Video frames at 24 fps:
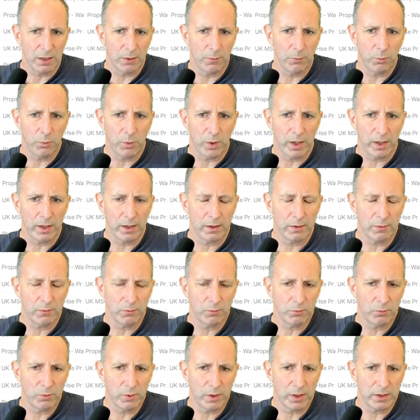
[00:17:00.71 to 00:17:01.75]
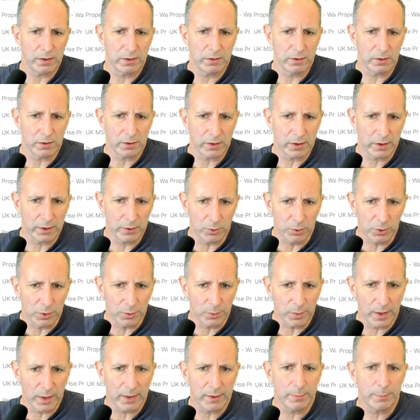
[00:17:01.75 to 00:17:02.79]
where you're not going all the
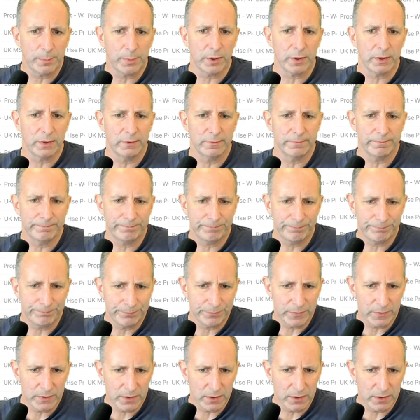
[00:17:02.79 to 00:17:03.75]
way, but the